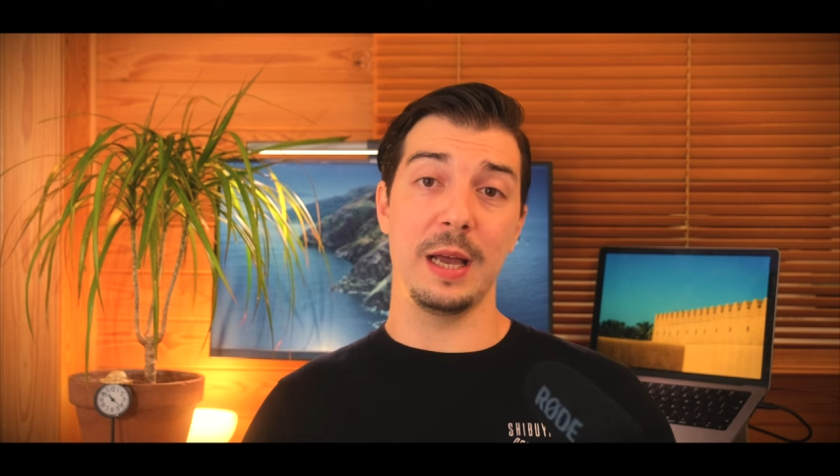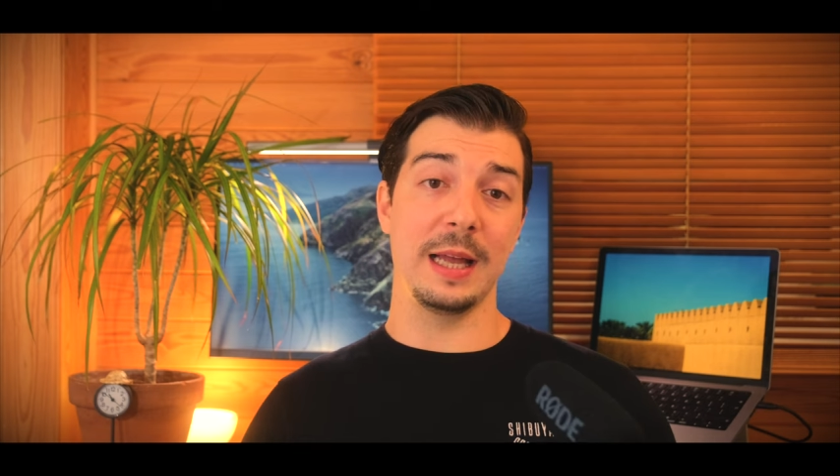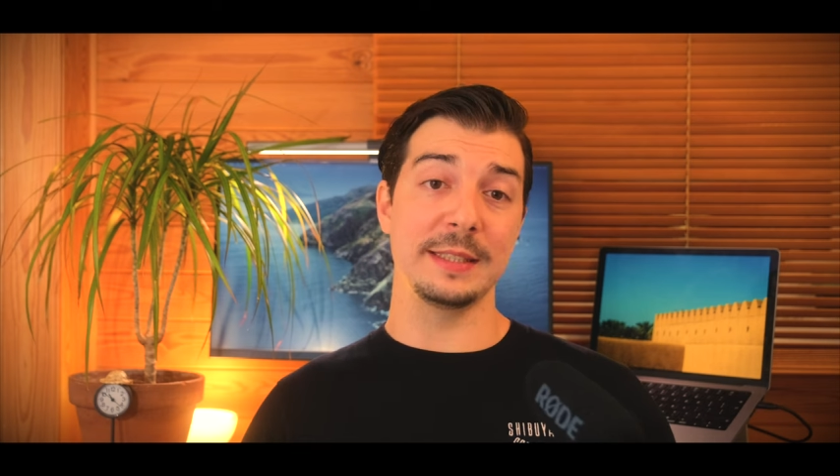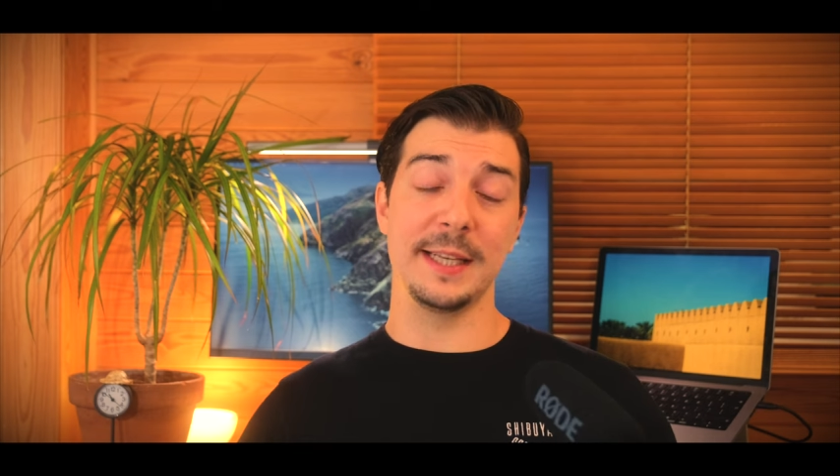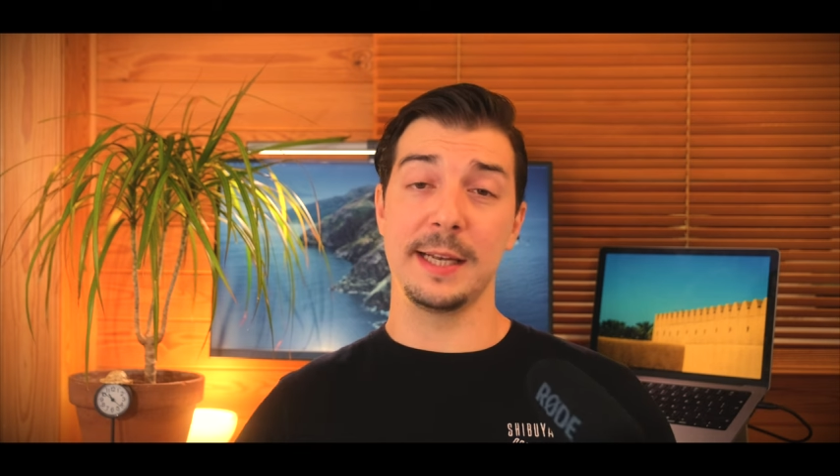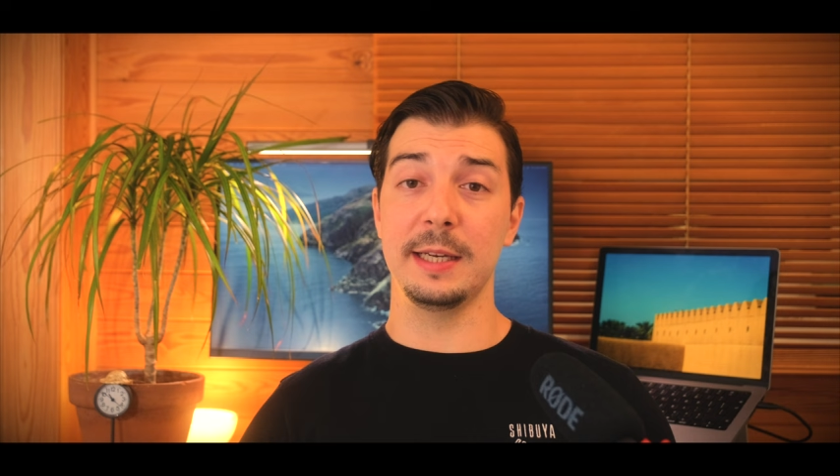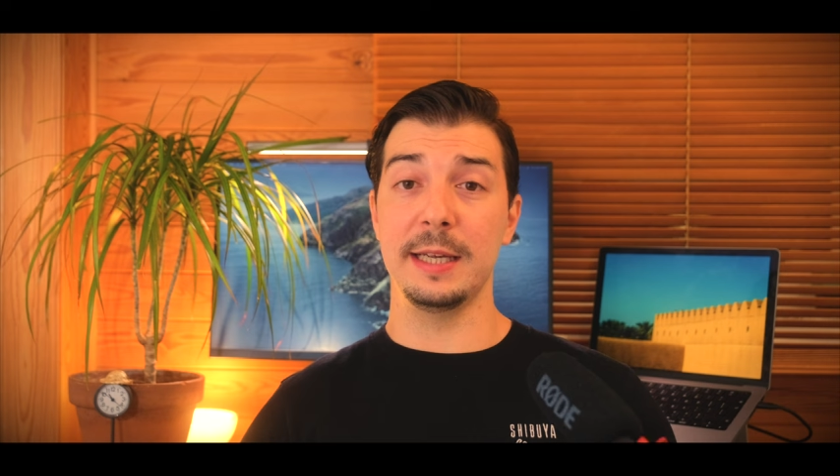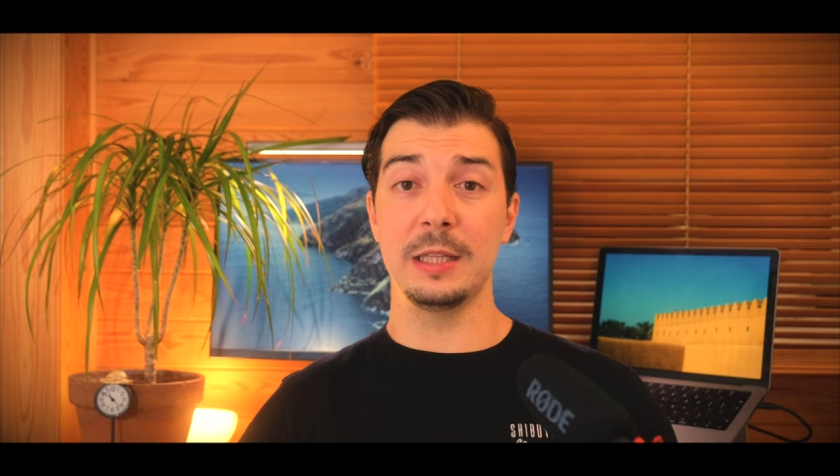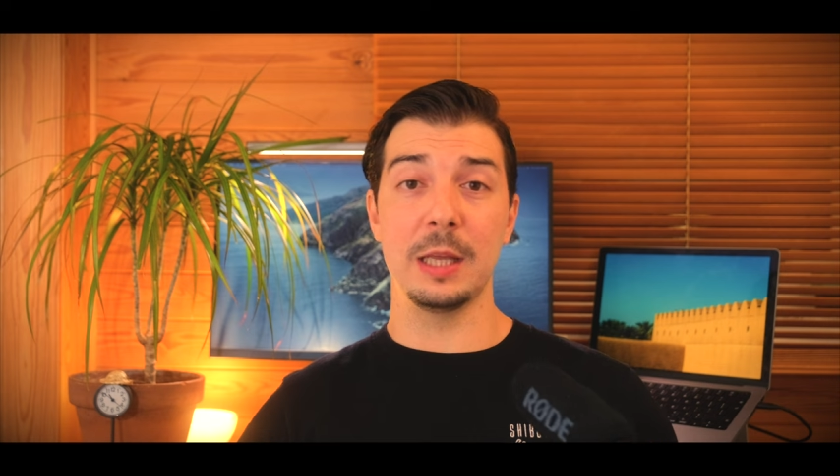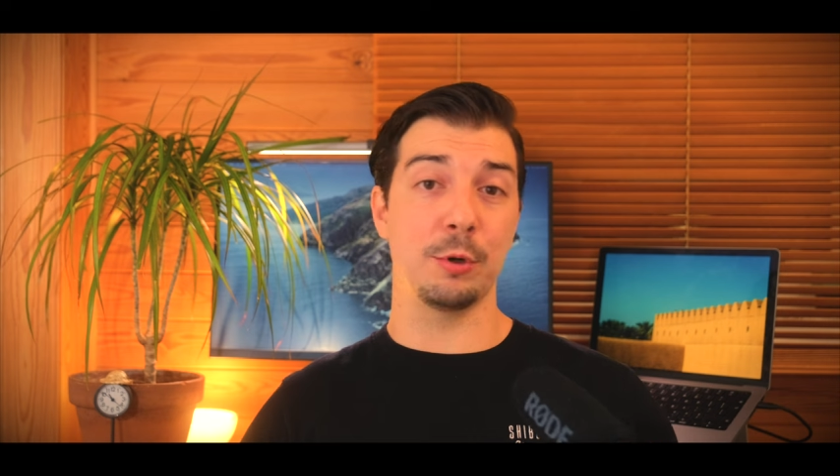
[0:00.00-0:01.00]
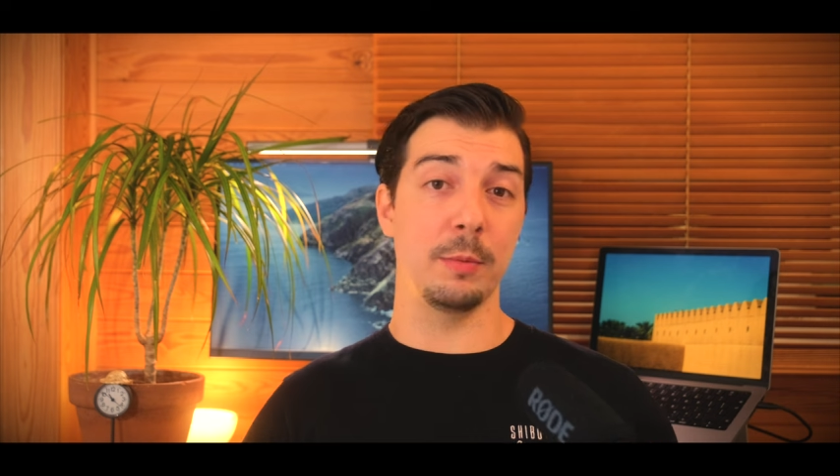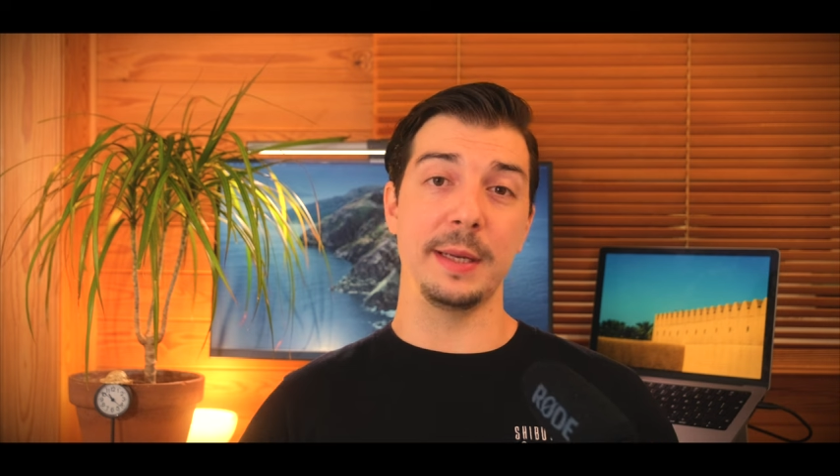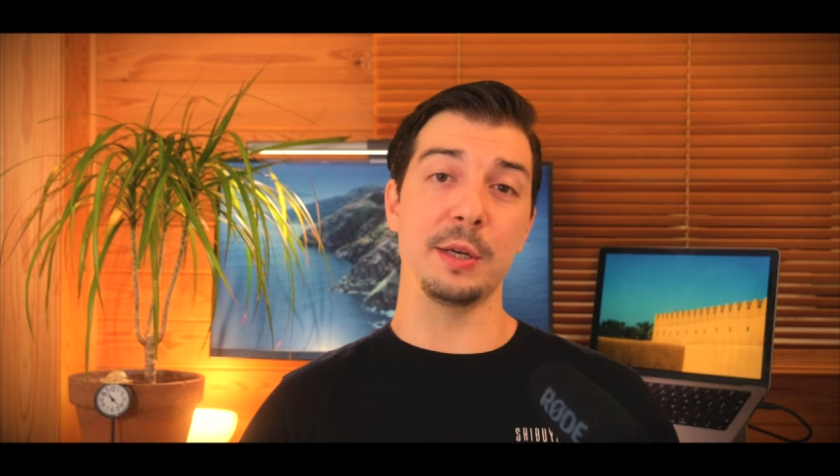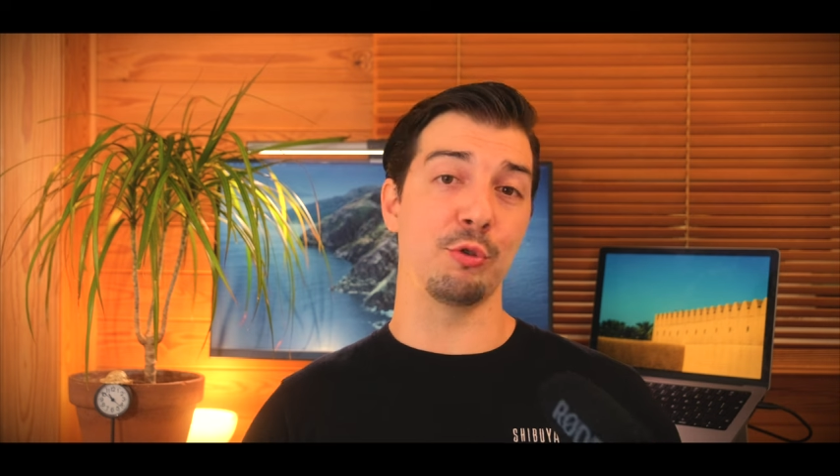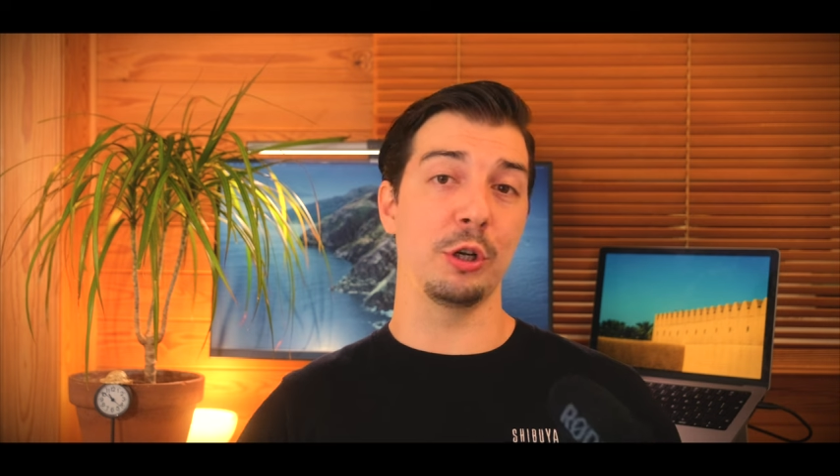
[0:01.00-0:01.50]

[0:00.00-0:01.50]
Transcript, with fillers: And secondly, they're probably in a